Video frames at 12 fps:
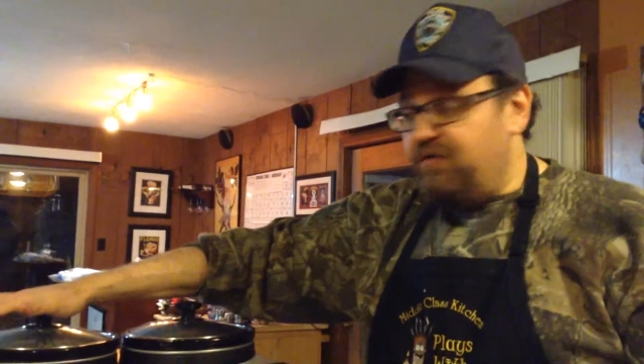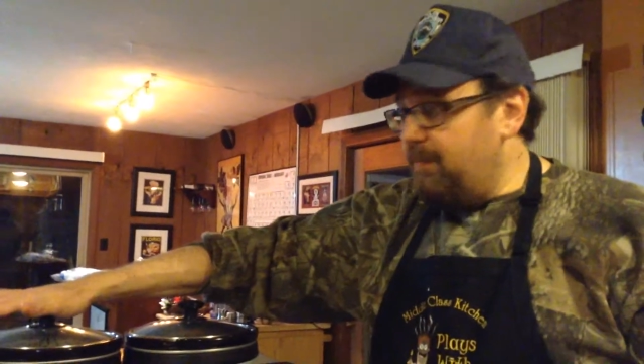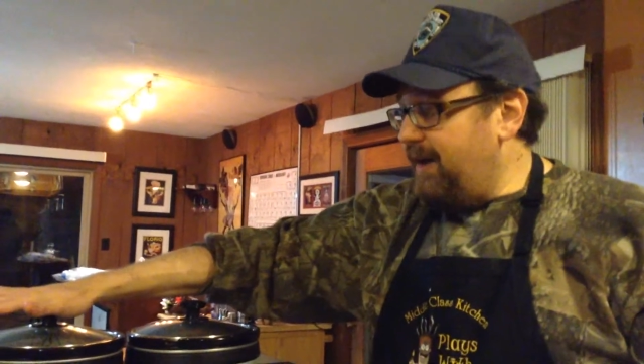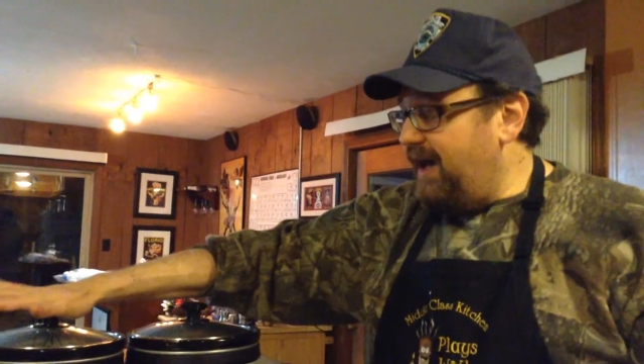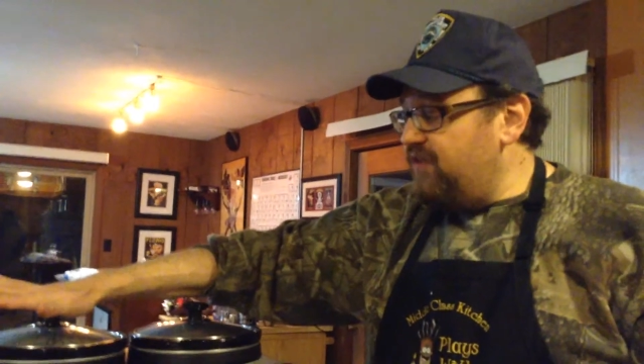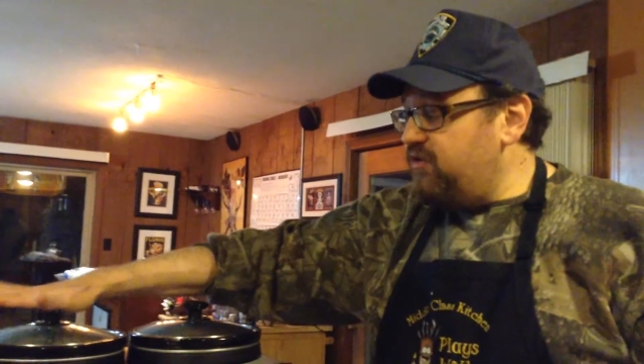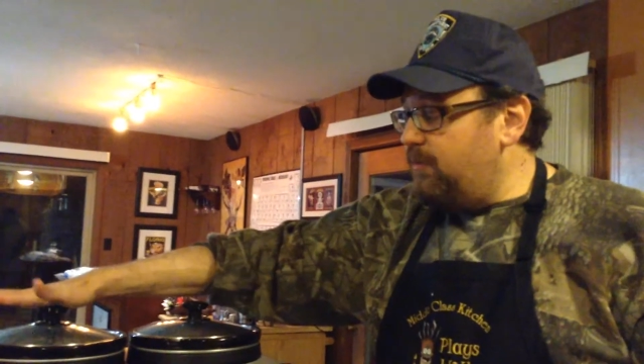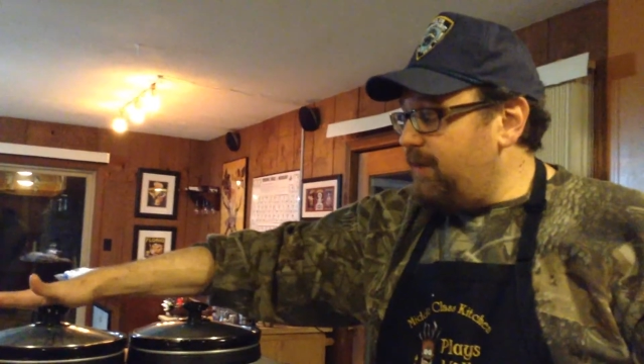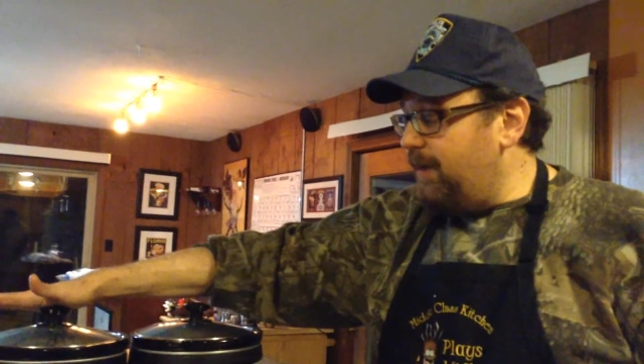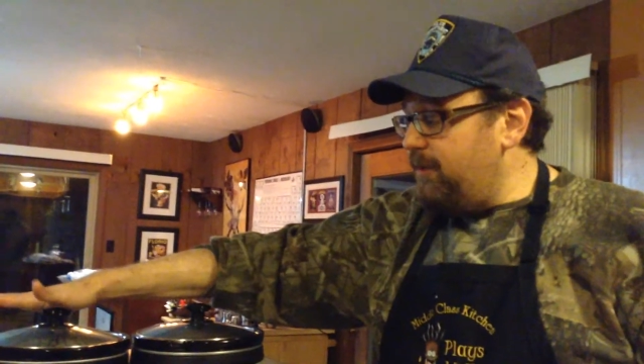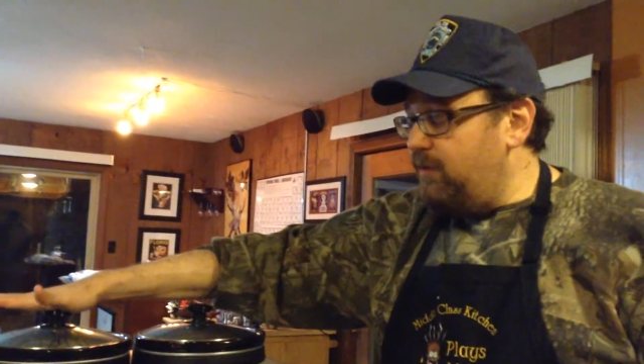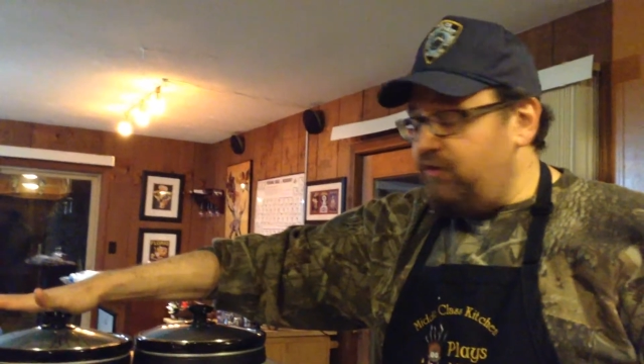Over pasta,
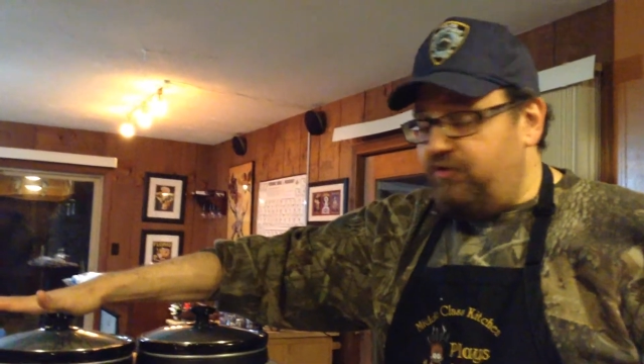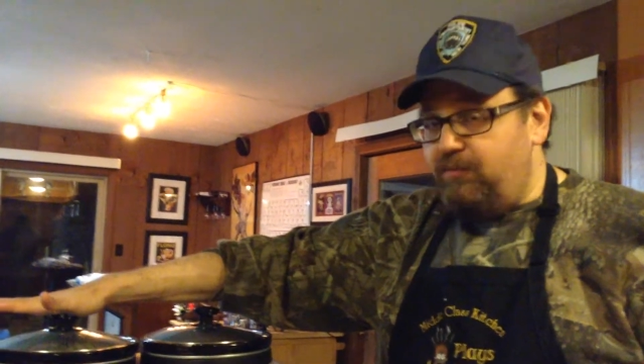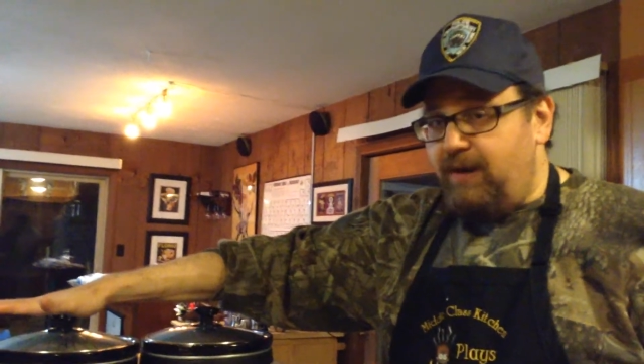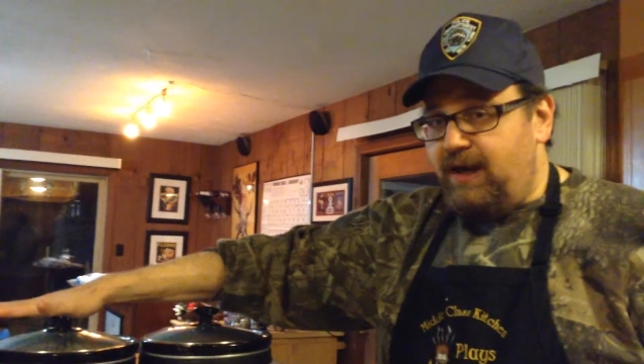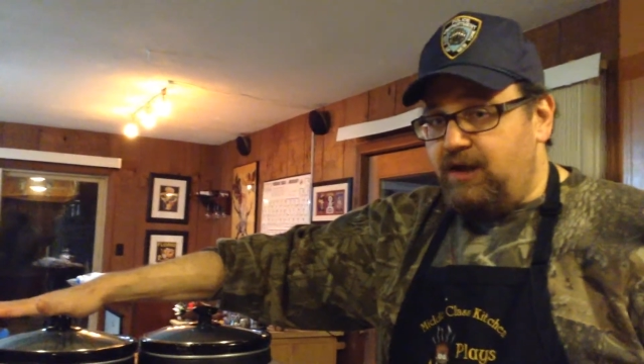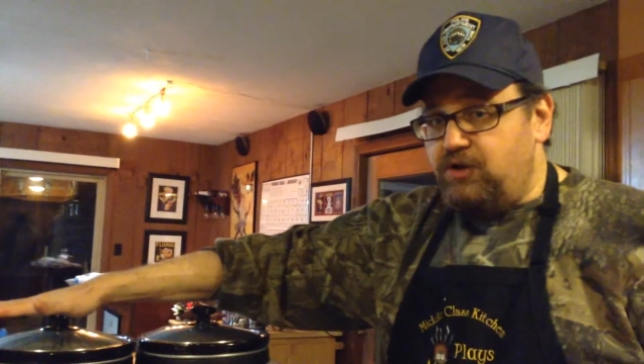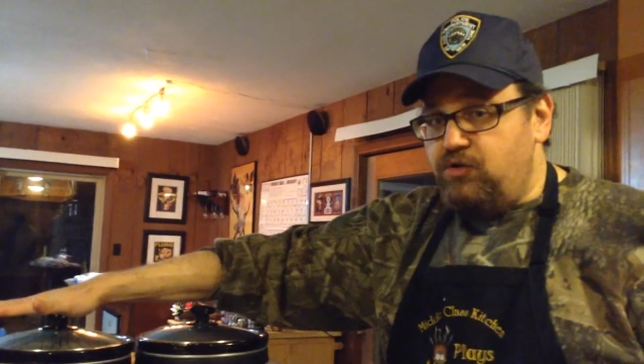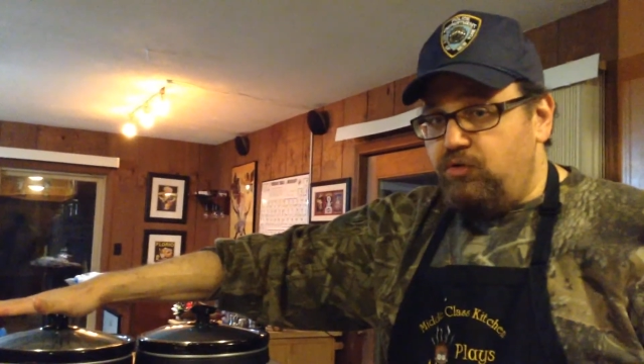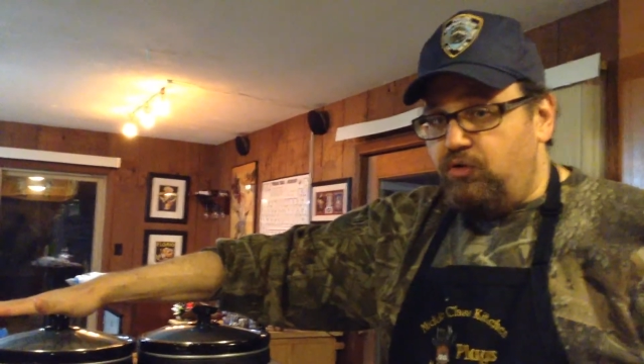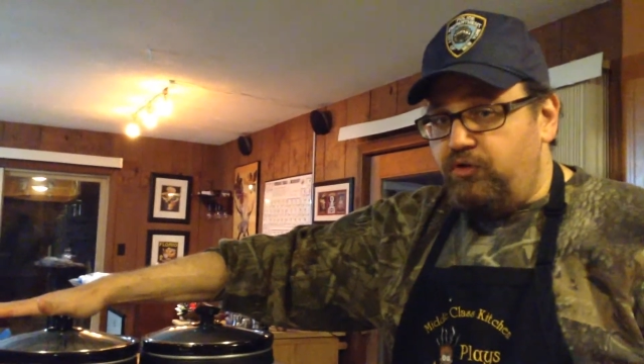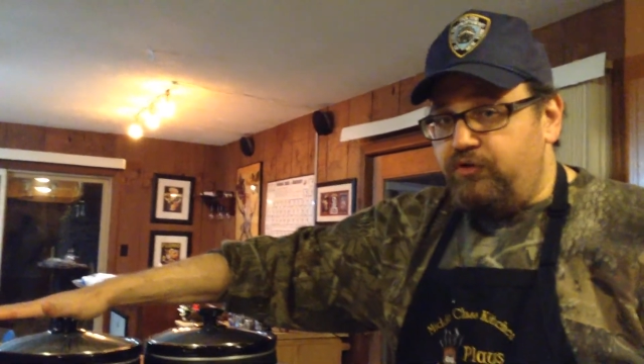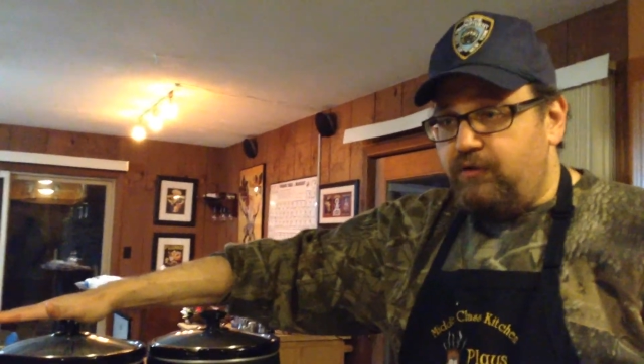probably over some egg
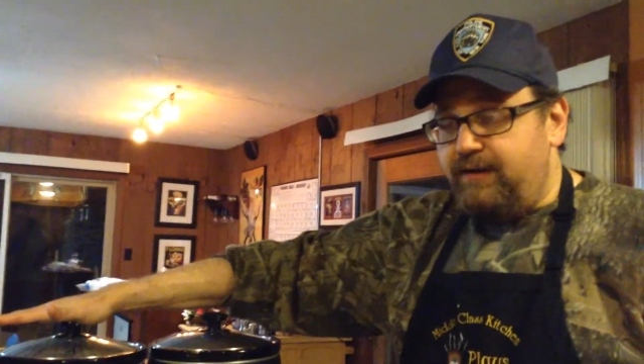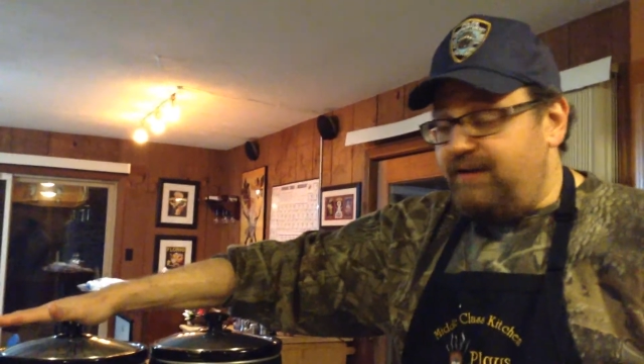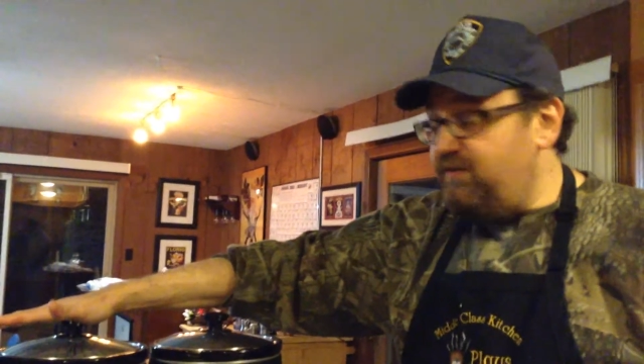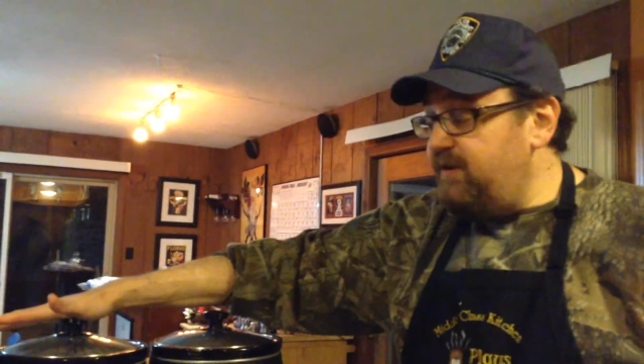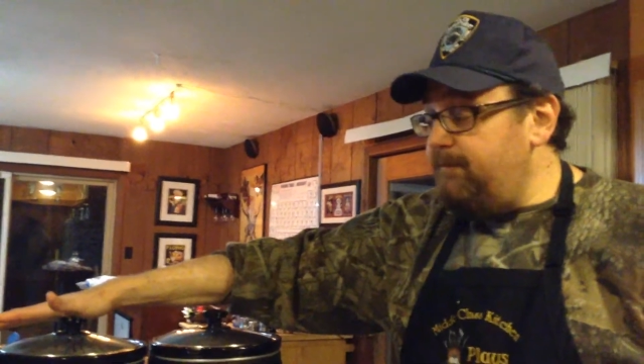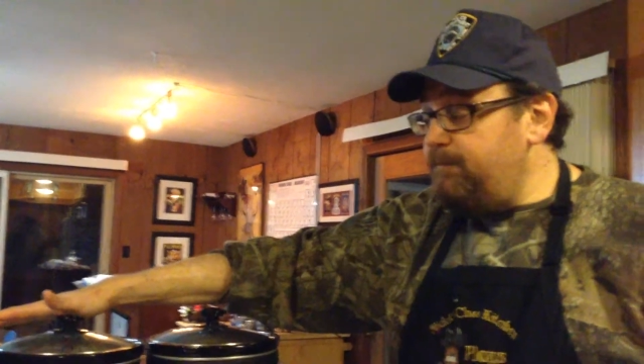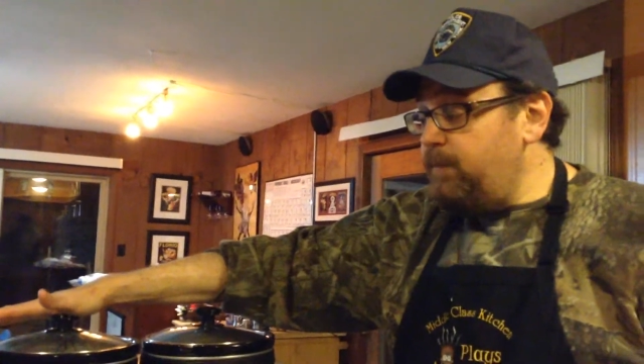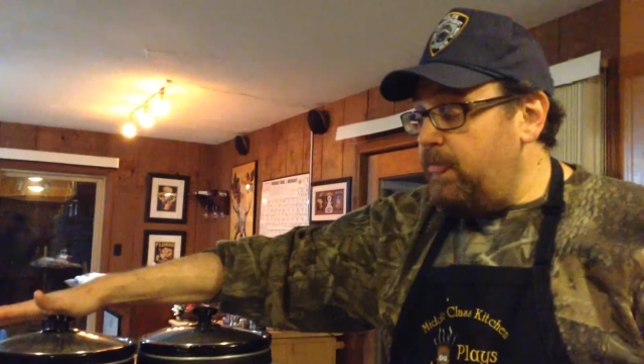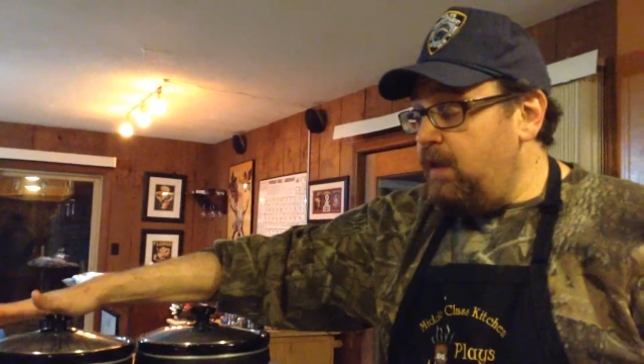noodles, or even